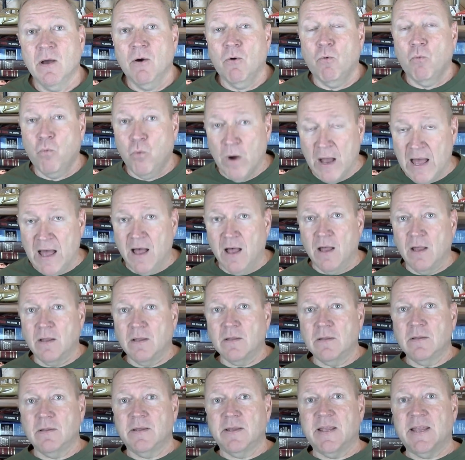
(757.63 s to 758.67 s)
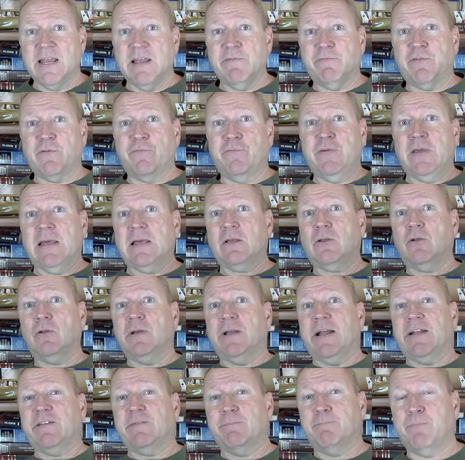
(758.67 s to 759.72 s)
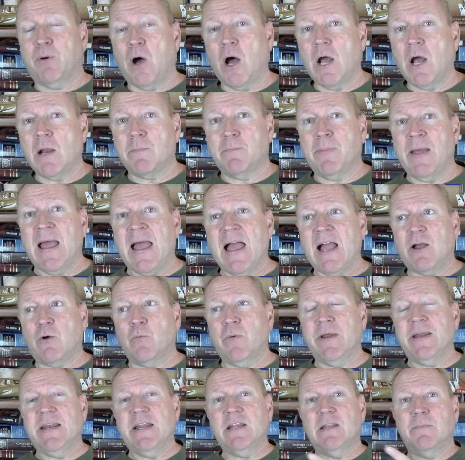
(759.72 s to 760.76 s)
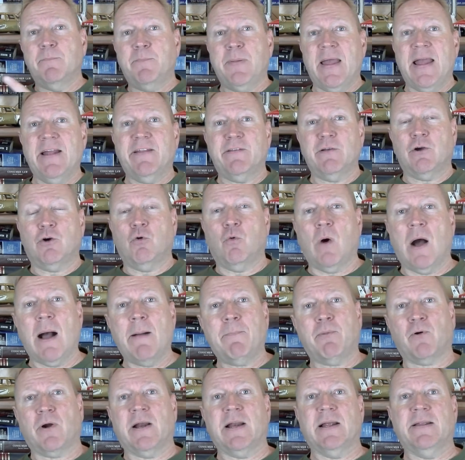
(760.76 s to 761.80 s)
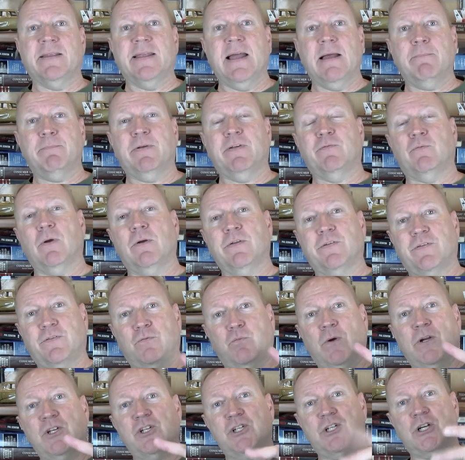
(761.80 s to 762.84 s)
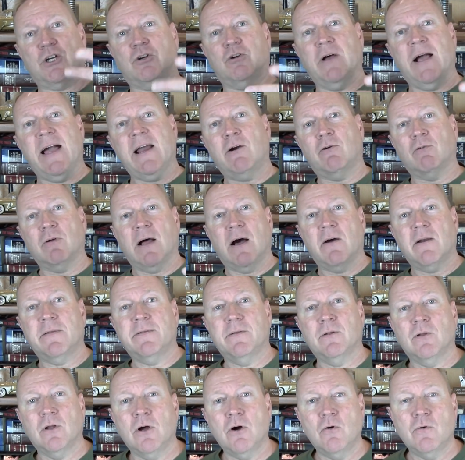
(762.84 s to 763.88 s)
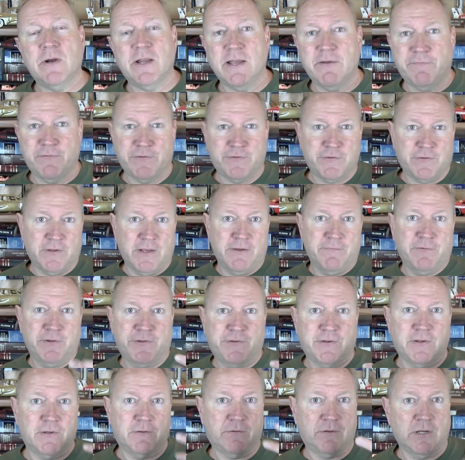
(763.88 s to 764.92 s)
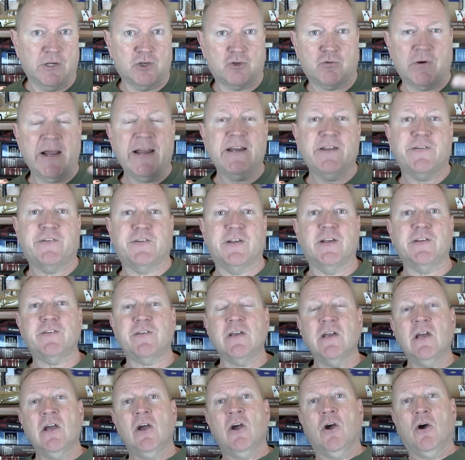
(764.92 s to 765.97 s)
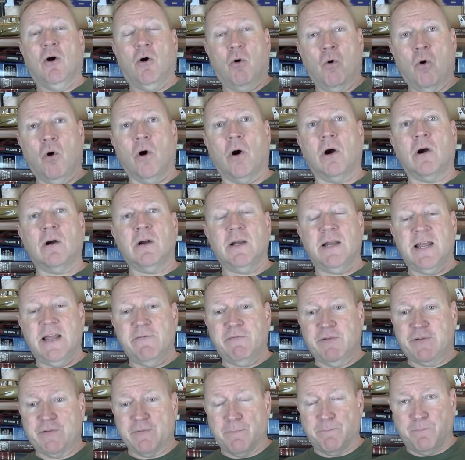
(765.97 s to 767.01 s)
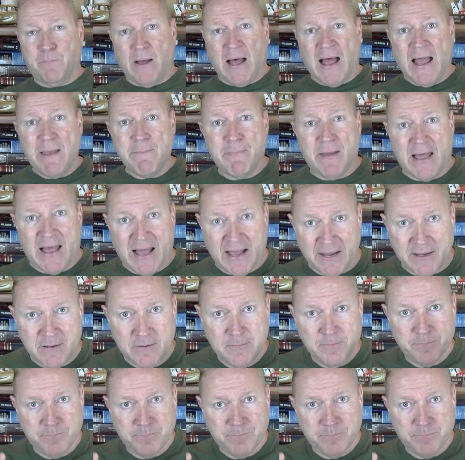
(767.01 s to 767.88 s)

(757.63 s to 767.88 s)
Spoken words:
Well, if the vehicle gets bought back, we need the bank to cooperate on that because we want to switch the collateral out on the loan if it's a trade assist. Or if it's a buyback,